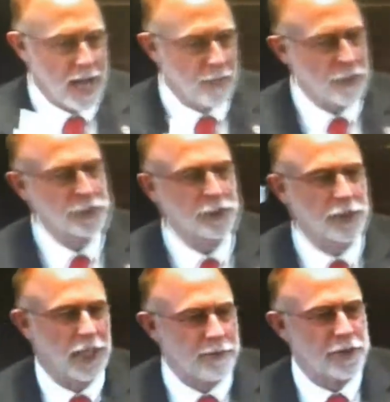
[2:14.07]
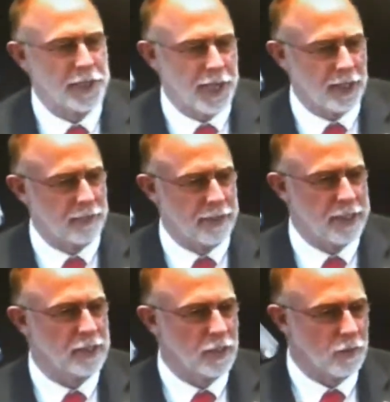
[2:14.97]
I don't want you coming telling
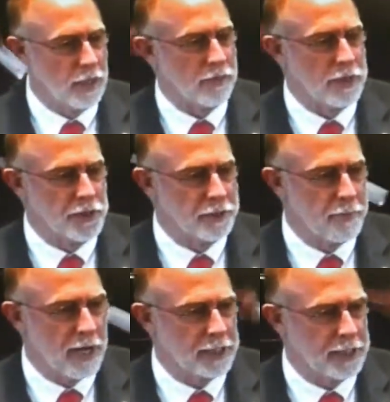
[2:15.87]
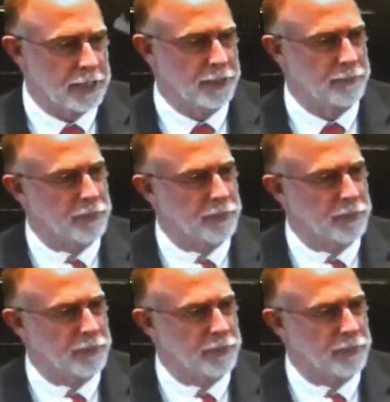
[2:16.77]
me what I want to do with my kids.